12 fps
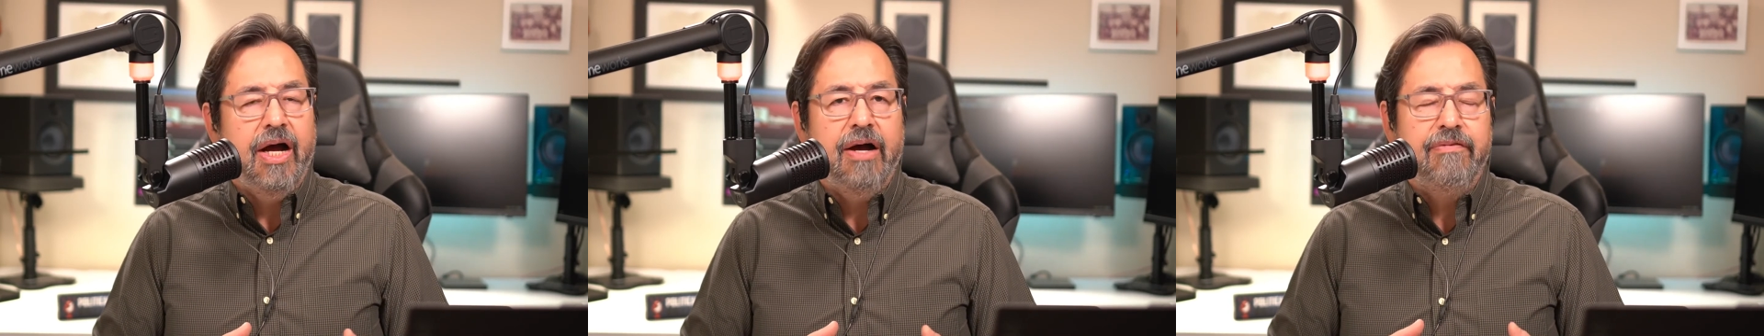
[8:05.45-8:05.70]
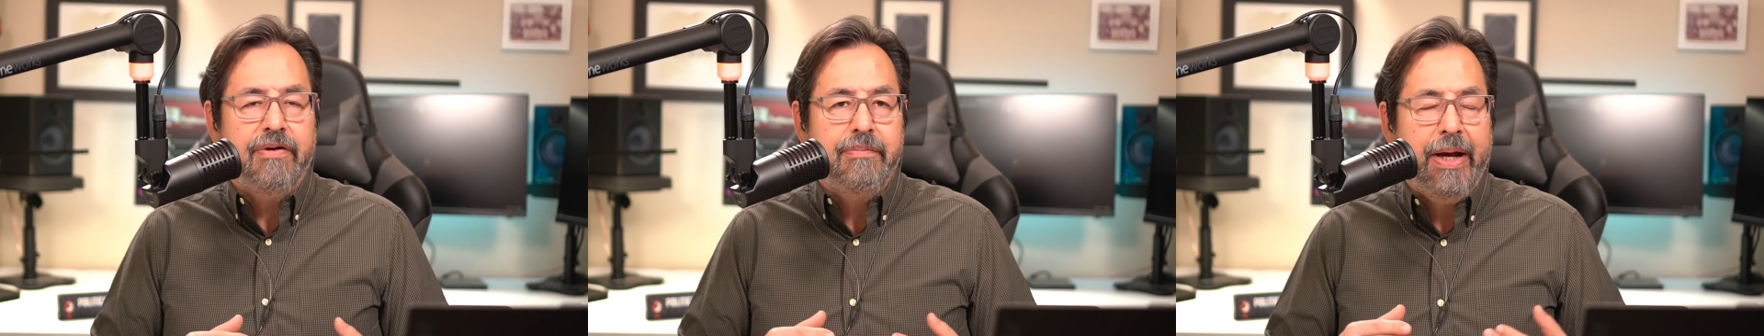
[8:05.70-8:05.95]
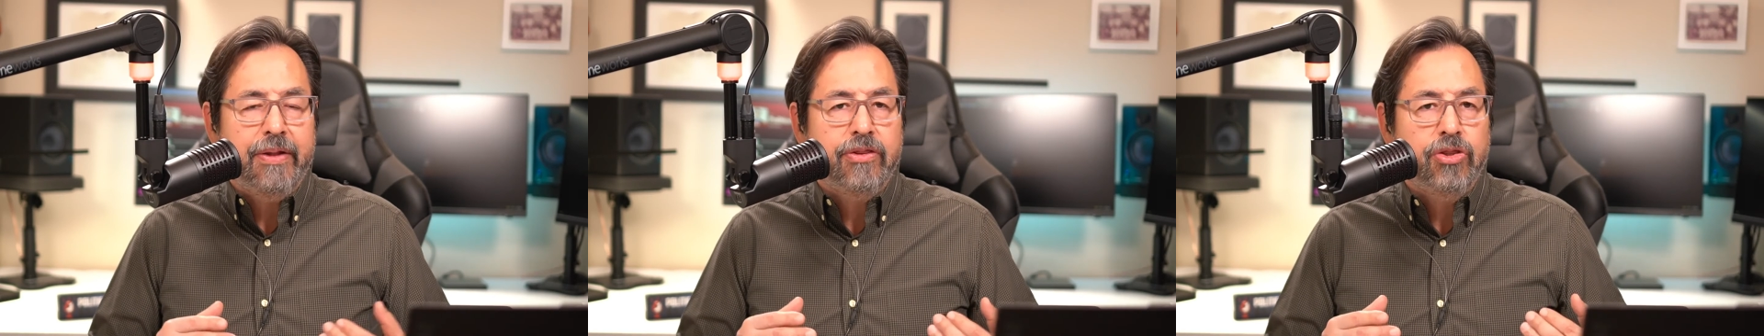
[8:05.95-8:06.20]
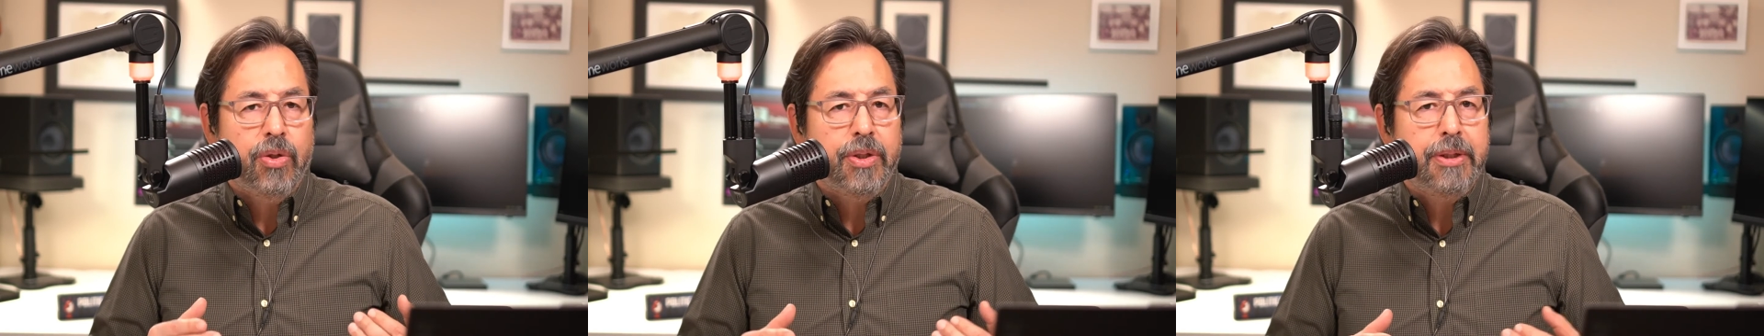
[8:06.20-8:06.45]
of about
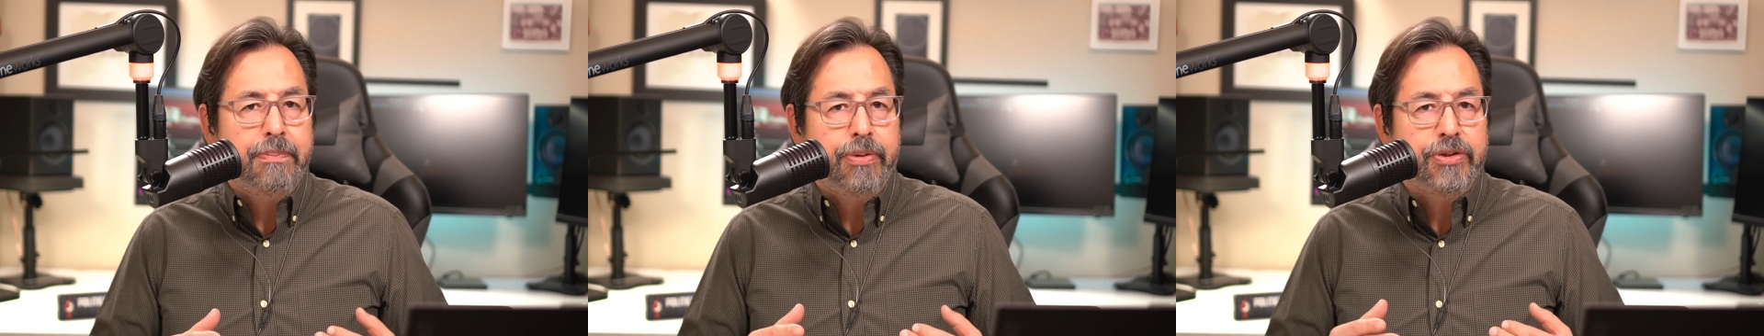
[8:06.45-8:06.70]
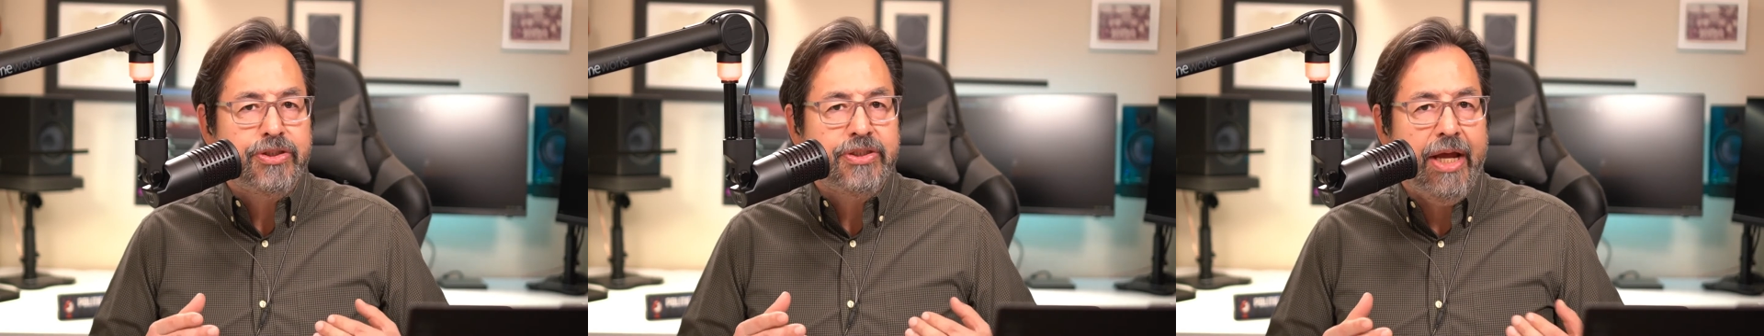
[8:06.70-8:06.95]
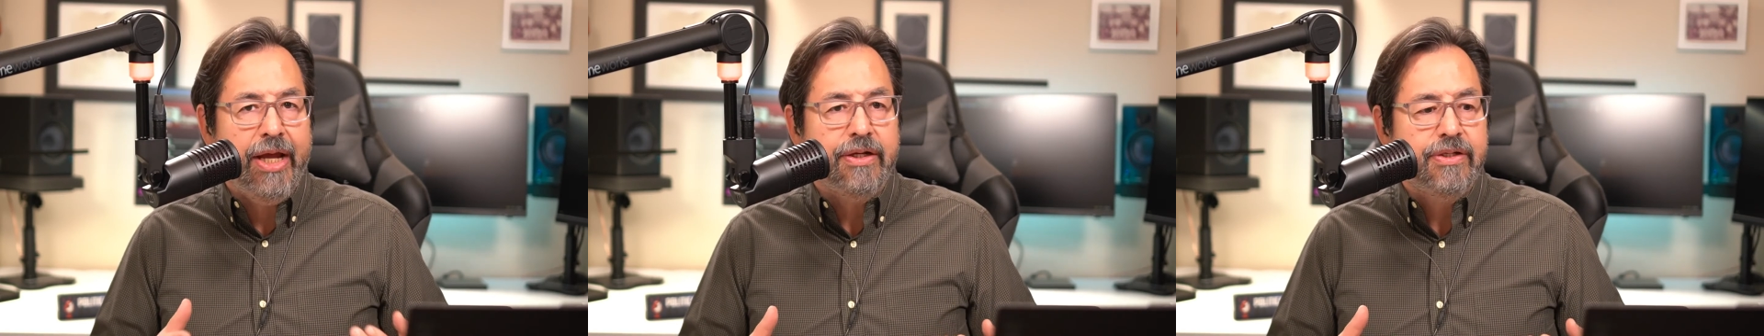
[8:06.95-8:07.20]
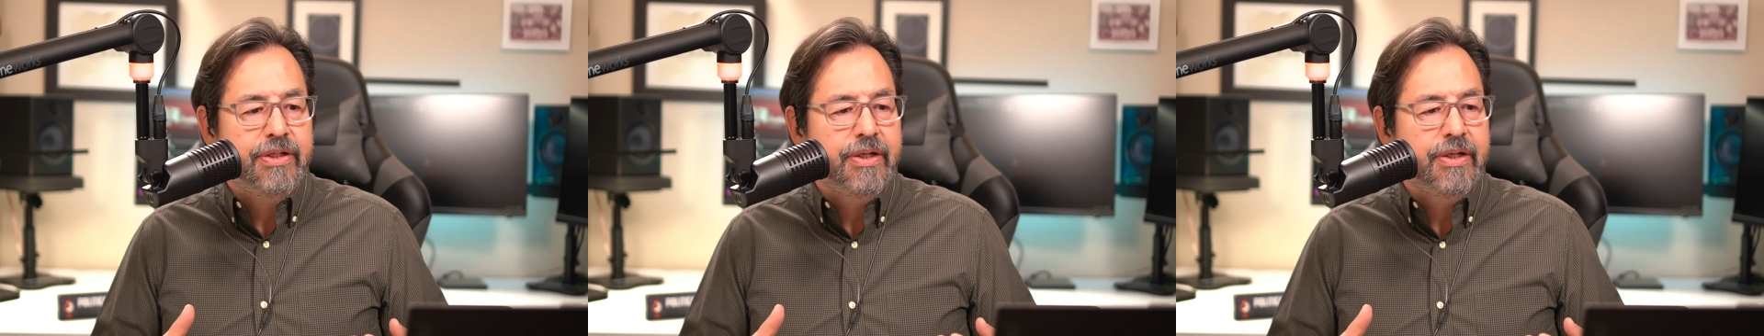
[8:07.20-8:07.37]
30%.